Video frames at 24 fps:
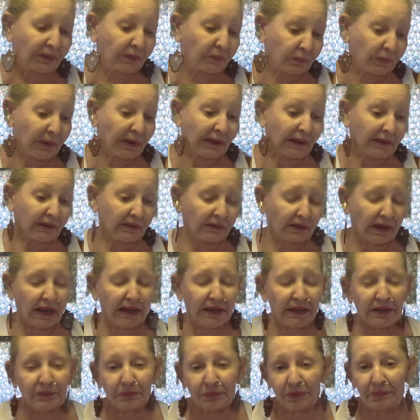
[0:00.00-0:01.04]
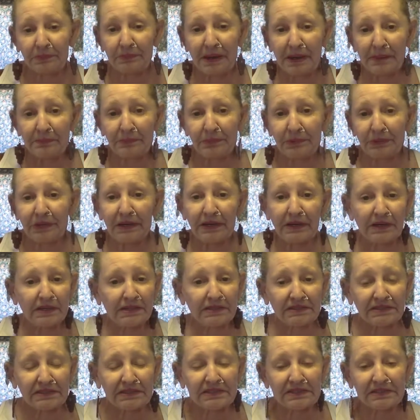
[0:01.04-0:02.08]
Well, I get remember and
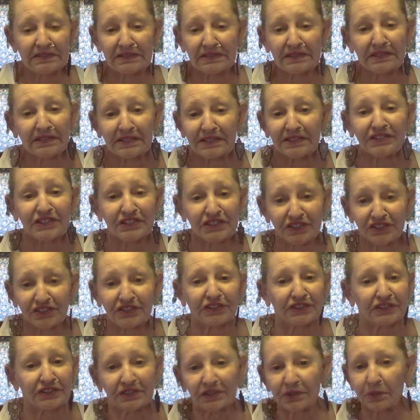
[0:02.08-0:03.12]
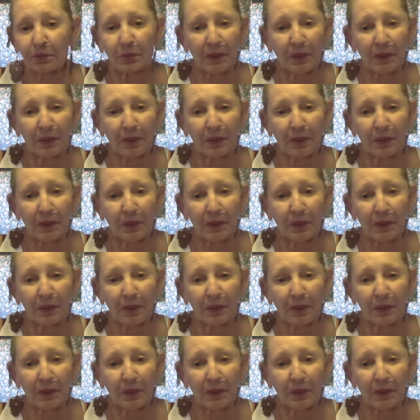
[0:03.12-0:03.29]
isness that this is just the